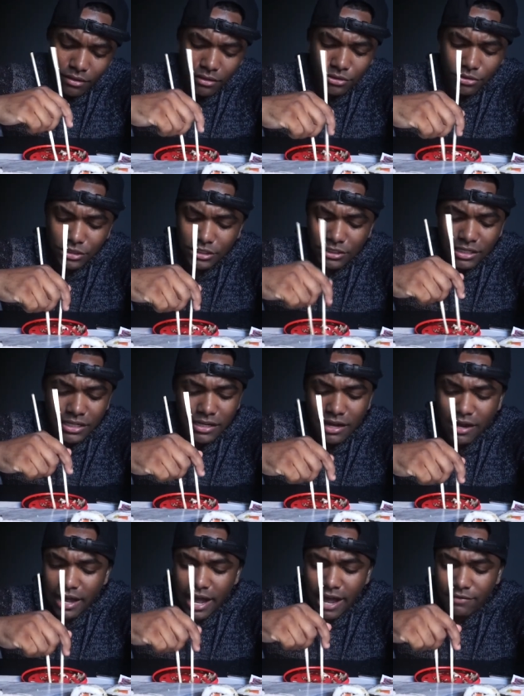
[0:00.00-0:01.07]
You could it,
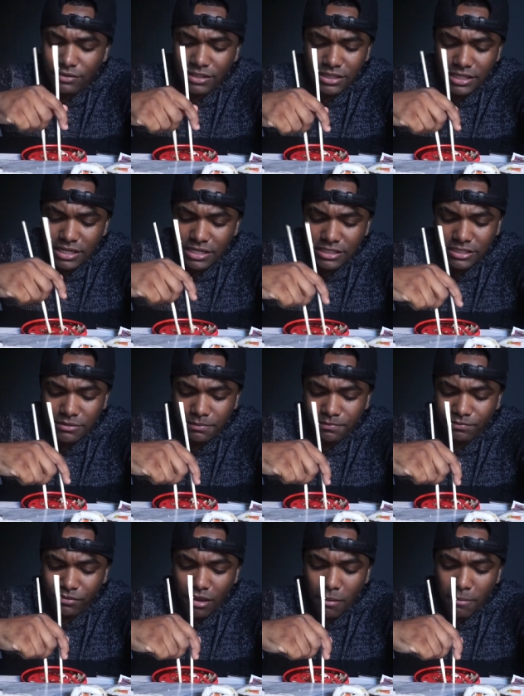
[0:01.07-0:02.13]
half the things
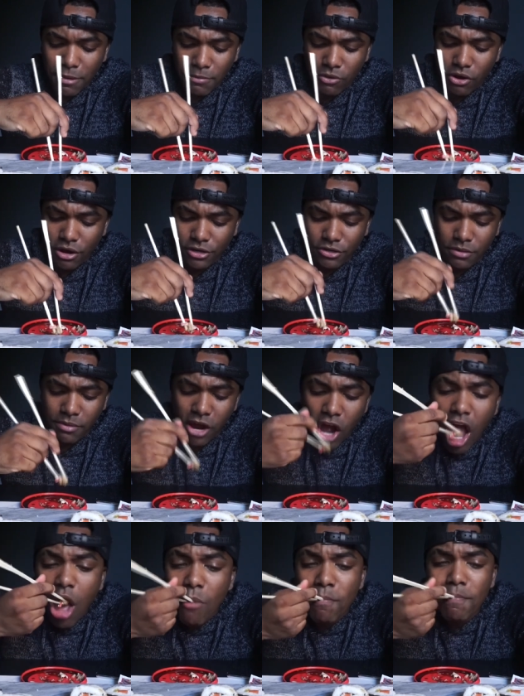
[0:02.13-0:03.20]
people argue
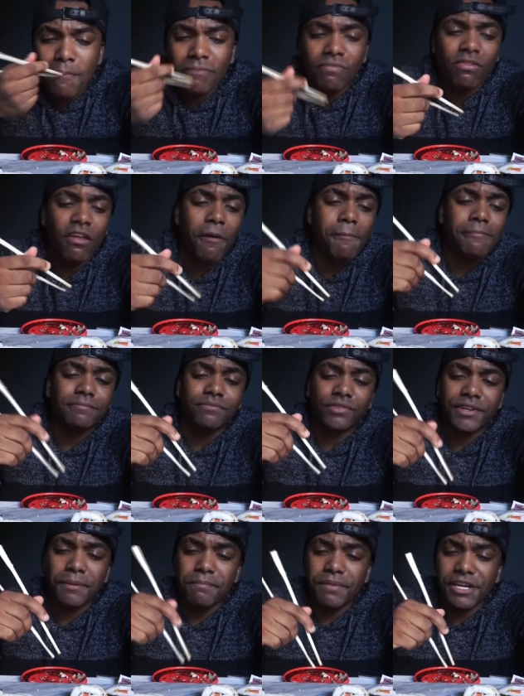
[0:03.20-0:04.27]
about
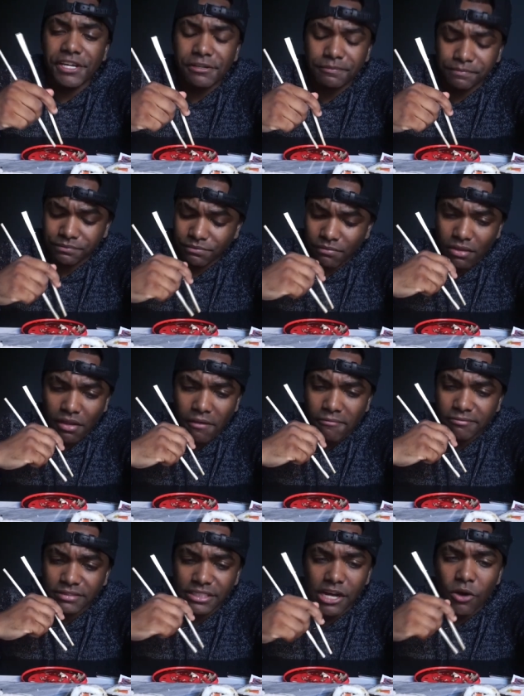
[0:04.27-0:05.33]
can be
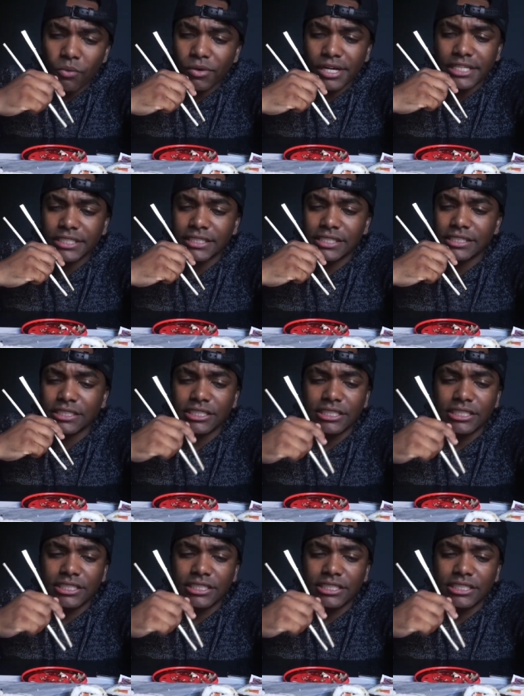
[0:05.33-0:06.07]
dealt with in